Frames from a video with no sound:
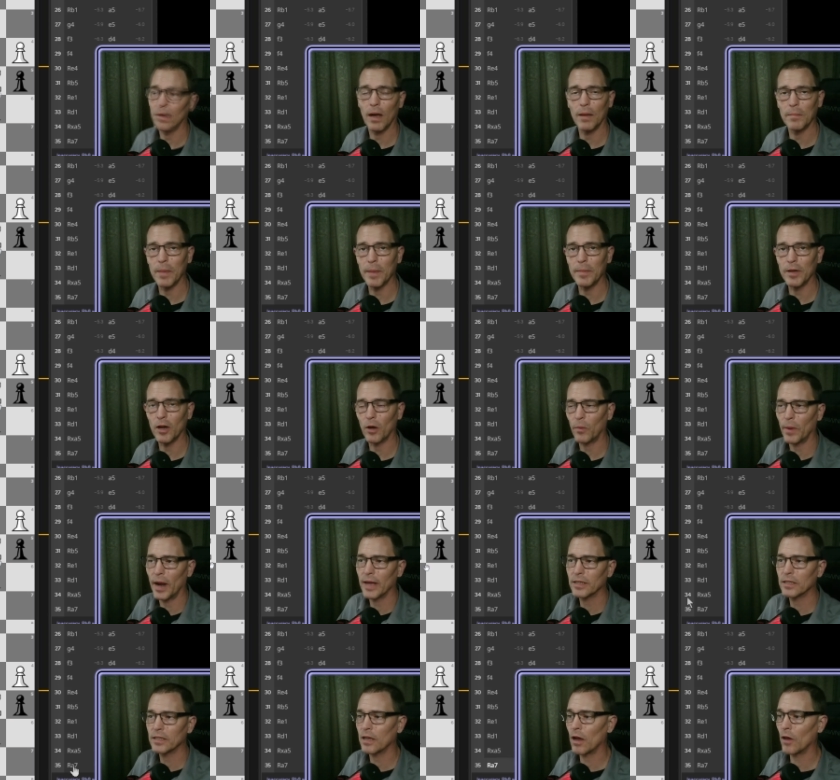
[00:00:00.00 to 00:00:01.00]
I maybe
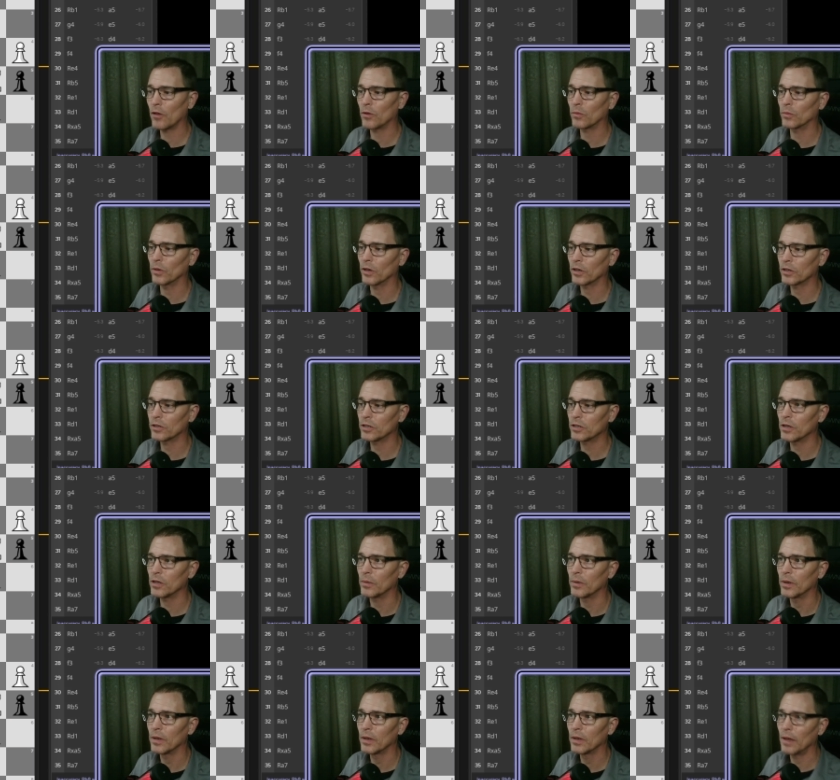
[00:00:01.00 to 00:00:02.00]
harass the other rook
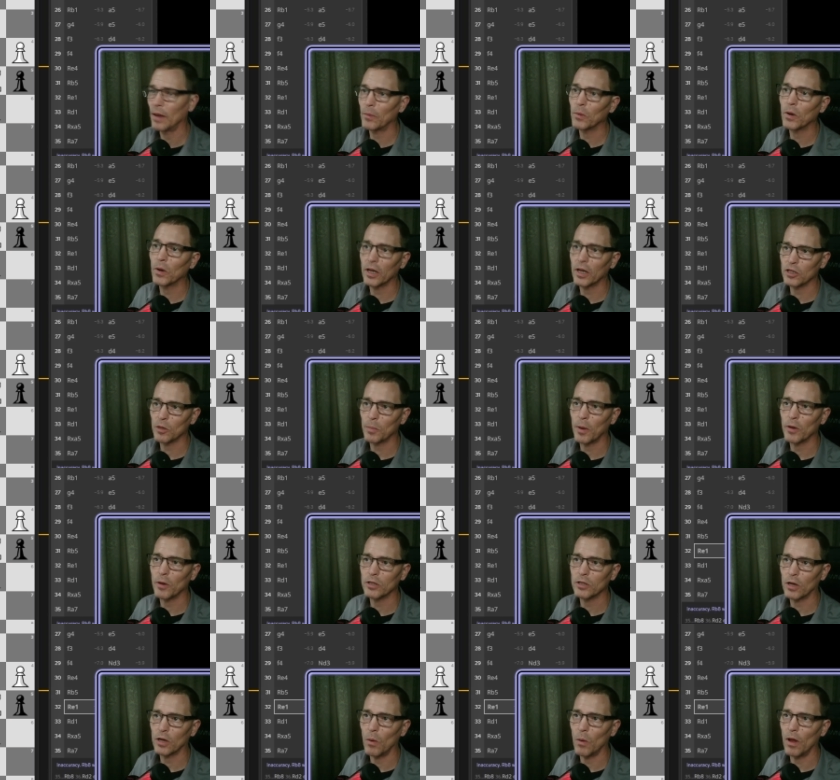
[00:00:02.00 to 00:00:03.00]
too. That rook is
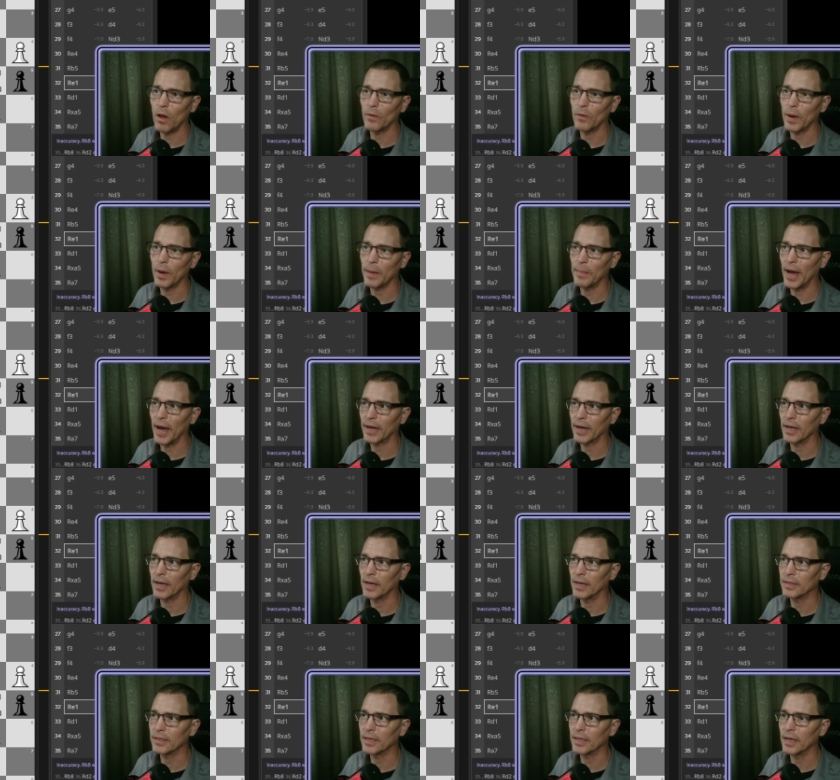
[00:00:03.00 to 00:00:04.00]
supposed to go all the way back,
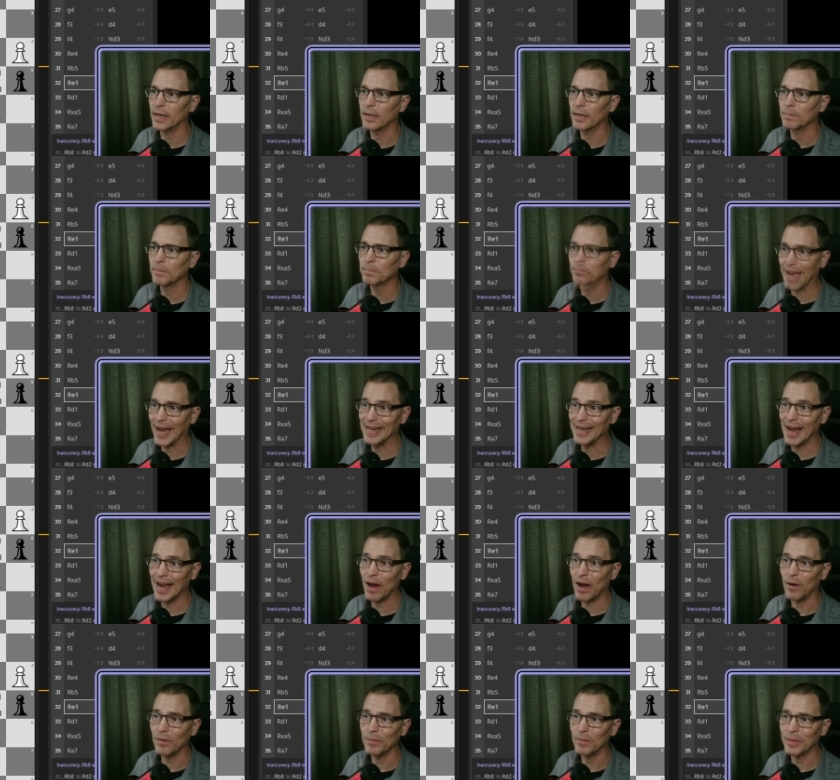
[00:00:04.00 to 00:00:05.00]
and it did. And
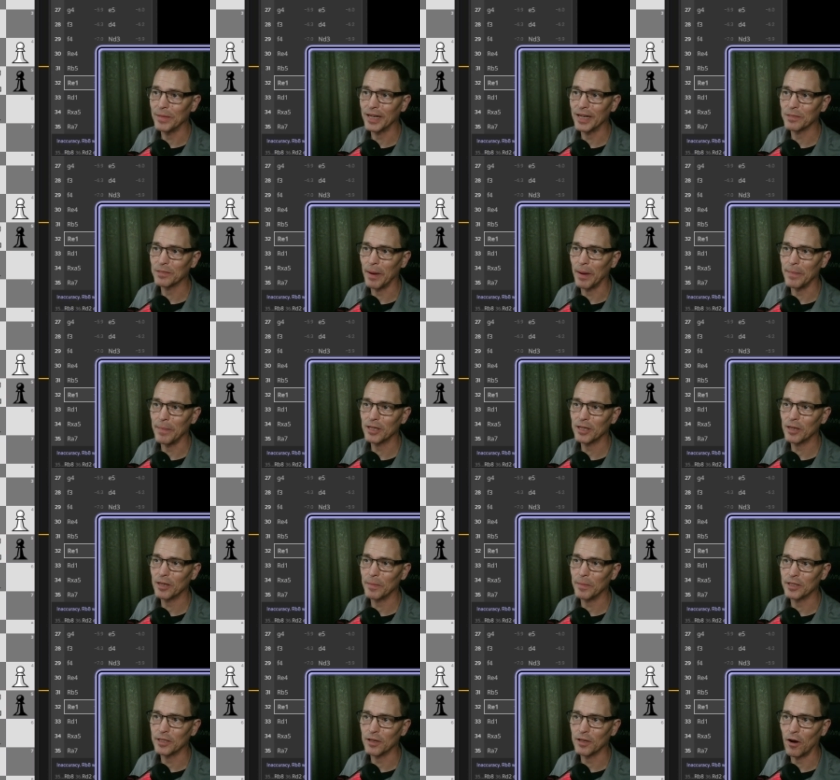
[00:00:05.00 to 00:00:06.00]
now, because my
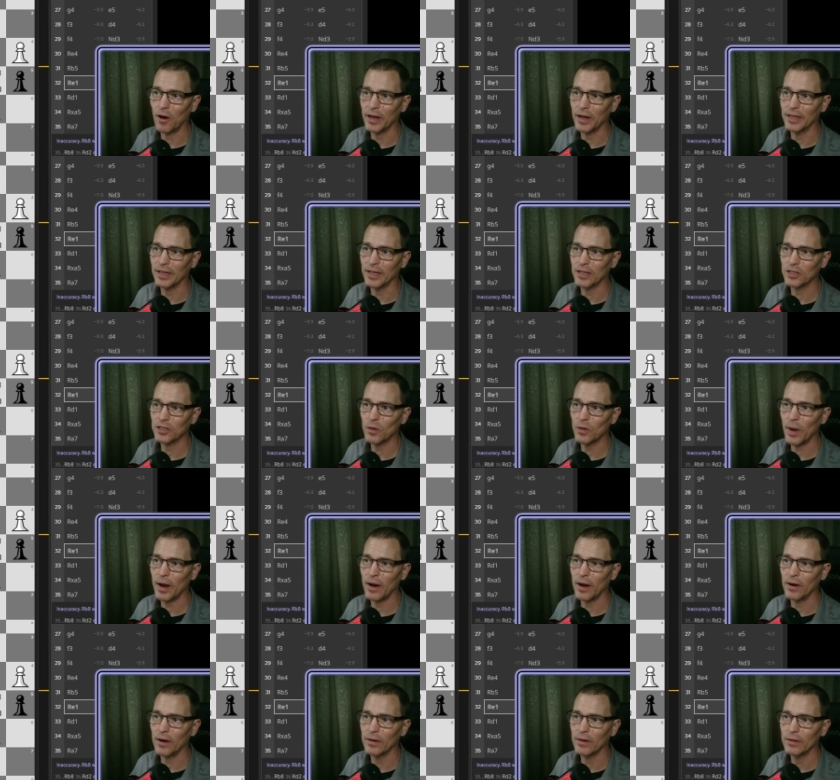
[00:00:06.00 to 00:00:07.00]
bishop is guarding this
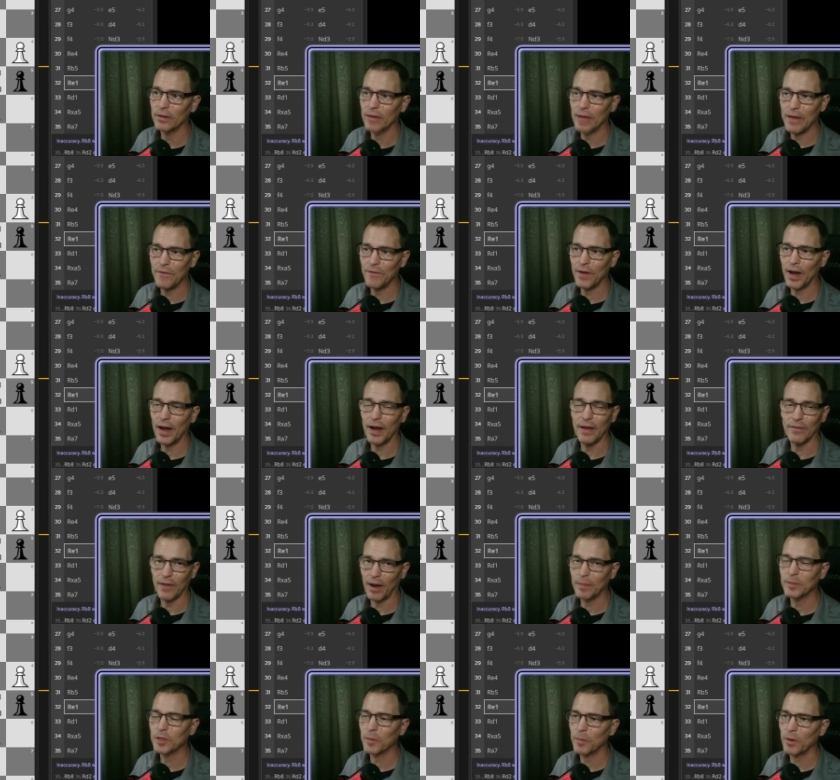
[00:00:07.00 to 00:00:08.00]
square, e5,
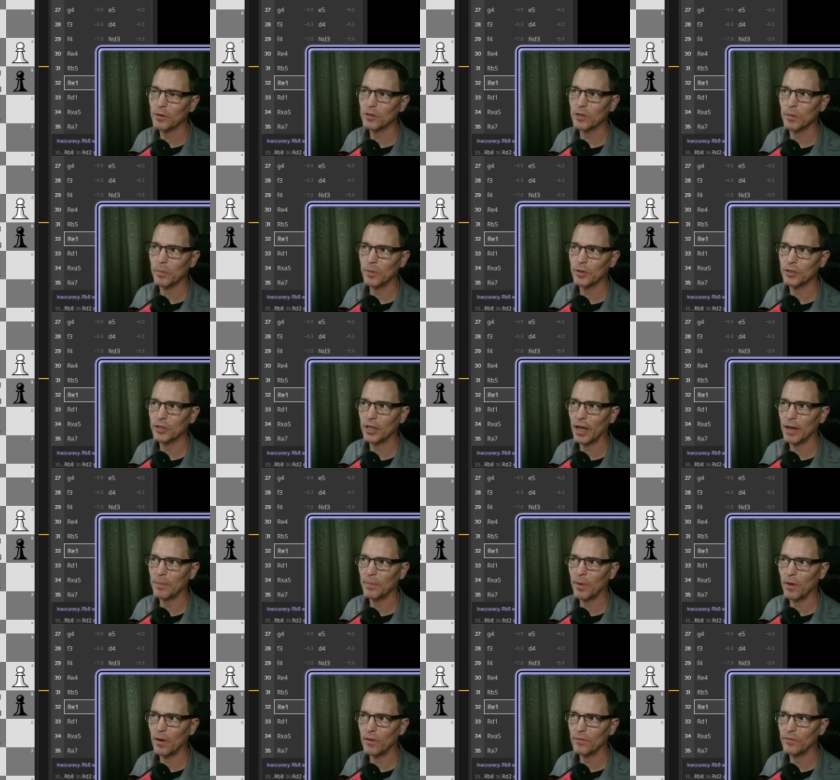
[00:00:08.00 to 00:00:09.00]
I'm supposed to push
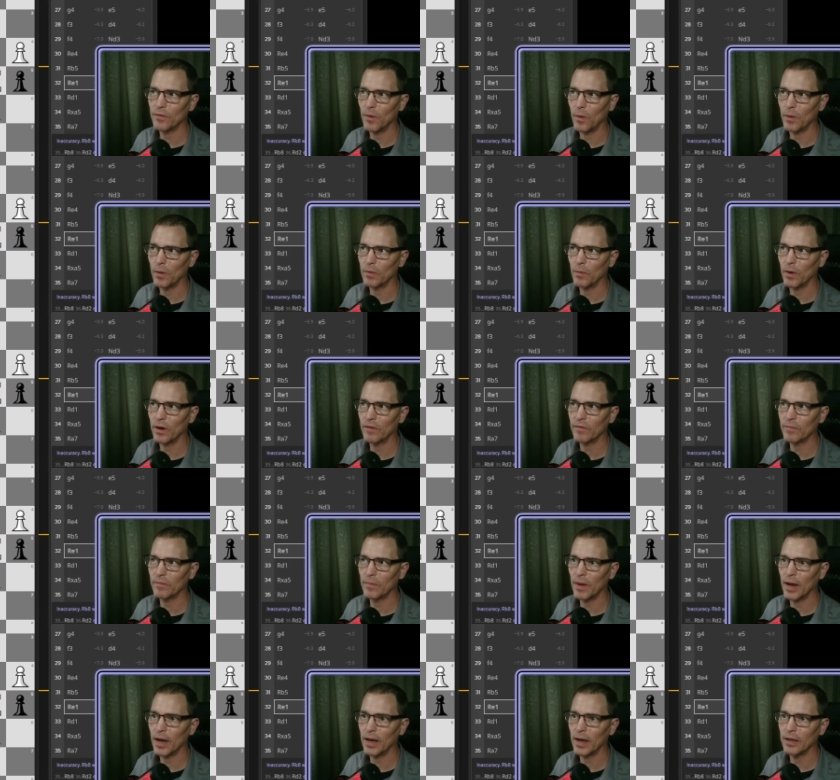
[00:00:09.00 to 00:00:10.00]
that pawn forward. One of
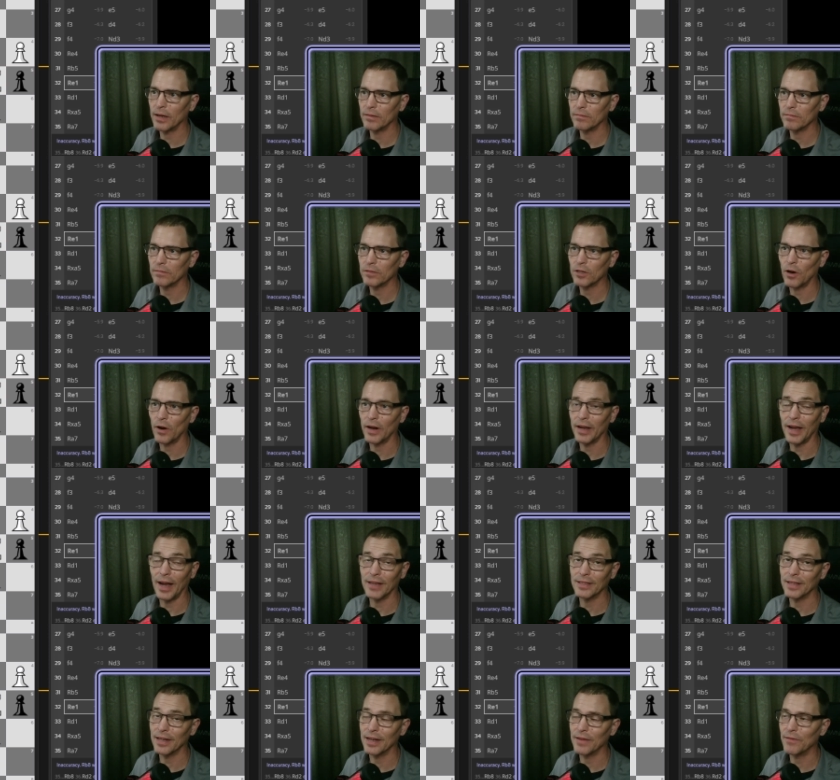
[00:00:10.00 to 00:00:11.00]
my Sorry,
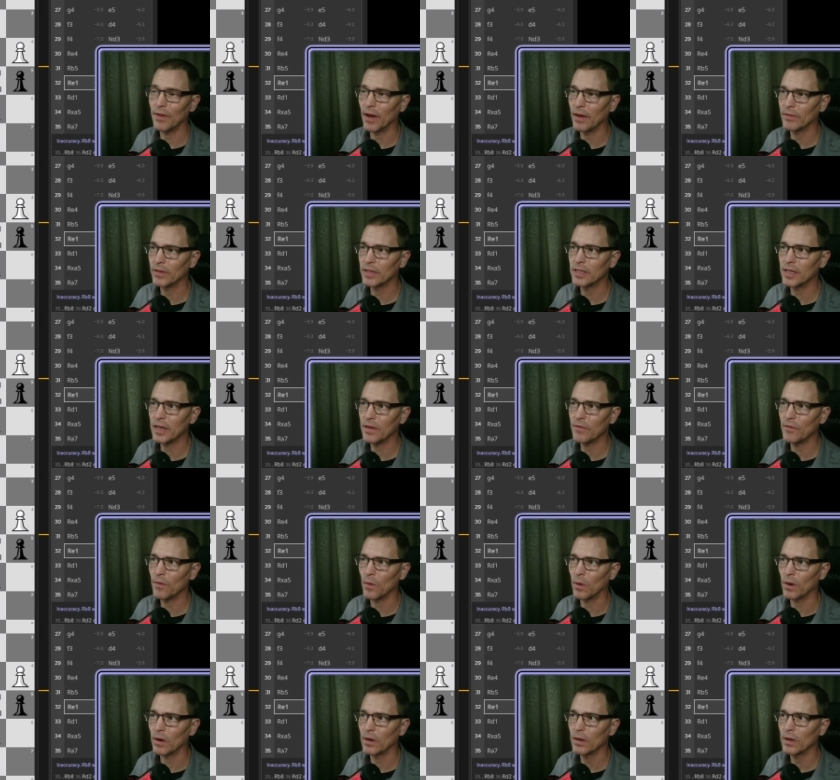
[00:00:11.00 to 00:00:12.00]
I said e5. It's
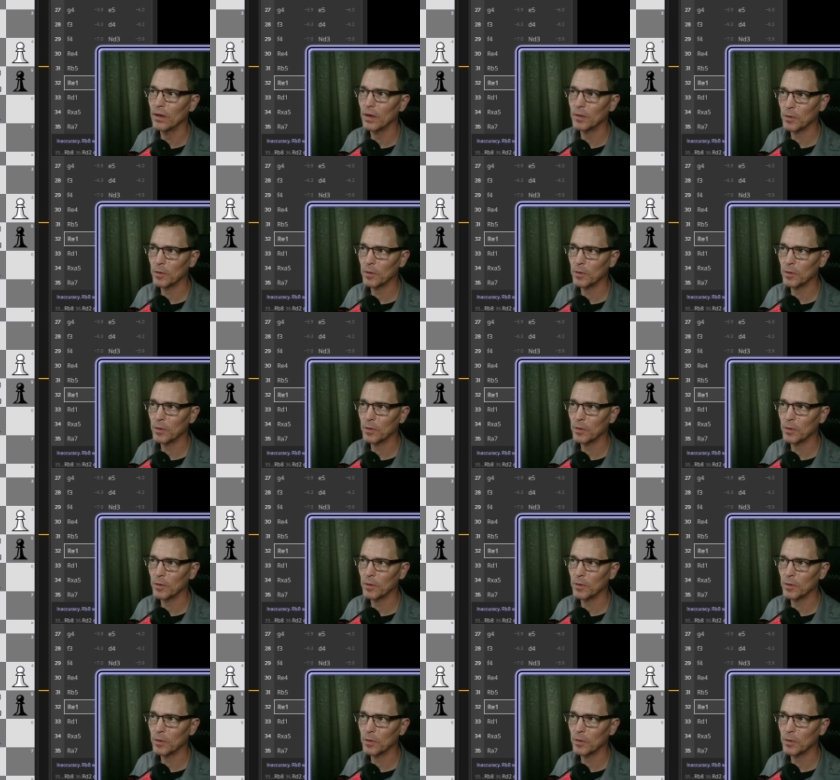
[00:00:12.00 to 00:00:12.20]
e4.